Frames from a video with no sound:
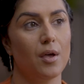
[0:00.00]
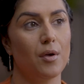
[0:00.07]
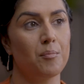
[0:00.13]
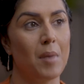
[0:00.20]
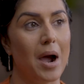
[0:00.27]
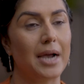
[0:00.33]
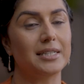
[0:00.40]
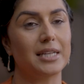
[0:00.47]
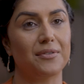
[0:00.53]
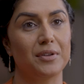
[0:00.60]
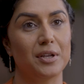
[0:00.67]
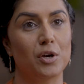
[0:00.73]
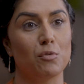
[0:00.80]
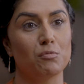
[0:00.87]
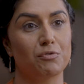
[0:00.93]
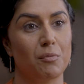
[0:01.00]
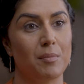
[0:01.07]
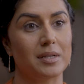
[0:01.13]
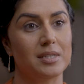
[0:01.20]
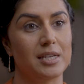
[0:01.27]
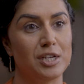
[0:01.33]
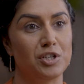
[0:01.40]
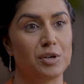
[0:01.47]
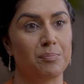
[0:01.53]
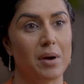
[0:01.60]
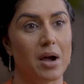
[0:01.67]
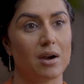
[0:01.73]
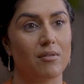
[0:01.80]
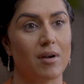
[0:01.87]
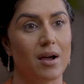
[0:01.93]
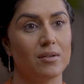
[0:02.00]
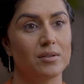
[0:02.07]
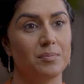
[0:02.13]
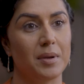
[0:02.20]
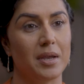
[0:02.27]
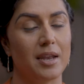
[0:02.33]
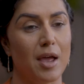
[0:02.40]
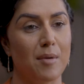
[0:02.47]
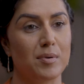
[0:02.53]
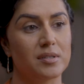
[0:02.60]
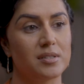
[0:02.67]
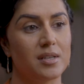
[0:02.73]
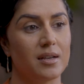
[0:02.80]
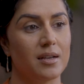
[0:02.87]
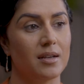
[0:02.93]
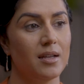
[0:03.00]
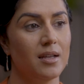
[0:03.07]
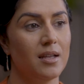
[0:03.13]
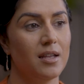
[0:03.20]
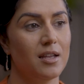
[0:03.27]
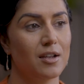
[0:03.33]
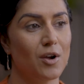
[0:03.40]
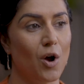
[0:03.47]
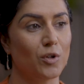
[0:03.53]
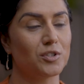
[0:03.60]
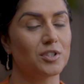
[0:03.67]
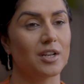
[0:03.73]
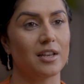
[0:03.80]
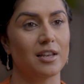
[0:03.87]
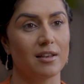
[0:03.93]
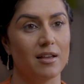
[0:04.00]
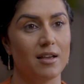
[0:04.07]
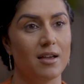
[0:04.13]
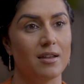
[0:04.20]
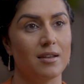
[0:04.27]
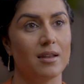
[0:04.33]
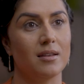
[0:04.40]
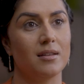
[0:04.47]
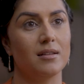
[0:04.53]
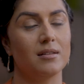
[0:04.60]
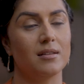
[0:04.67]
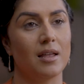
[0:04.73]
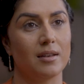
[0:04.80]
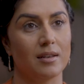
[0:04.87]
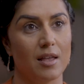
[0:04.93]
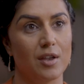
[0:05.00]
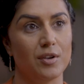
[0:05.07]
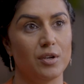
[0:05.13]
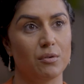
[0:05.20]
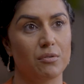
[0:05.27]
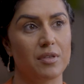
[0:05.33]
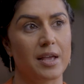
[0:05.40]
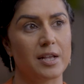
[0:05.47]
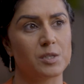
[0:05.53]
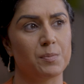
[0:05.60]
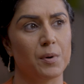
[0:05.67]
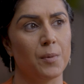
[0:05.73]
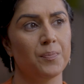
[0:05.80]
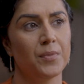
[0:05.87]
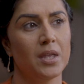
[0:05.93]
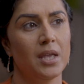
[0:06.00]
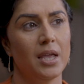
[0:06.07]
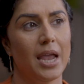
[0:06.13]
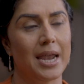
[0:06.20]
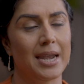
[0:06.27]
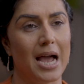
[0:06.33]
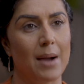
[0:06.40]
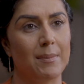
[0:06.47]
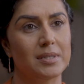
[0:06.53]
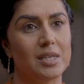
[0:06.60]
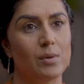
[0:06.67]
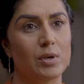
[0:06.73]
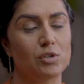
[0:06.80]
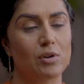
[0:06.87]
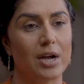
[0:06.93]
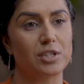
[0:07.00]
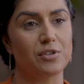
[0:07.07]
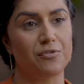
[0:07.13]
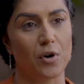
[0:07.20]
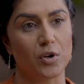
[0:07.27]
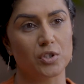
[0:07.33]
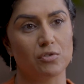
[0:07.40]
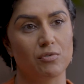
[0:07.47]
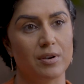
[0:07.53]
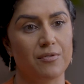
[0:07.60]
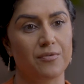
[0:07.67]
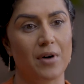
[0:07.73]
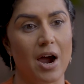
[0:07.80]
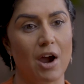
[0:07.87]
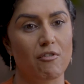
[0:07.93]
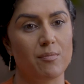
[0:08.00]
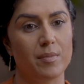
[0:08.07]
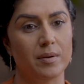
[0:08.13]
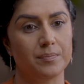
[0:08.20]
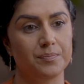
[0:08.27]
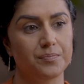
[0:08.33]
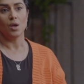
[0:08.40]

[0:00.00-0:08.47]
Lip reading: Mine definitely comes from my teaching background, being able to constantly learn and learn new things. But in Amity, we try to foster an environment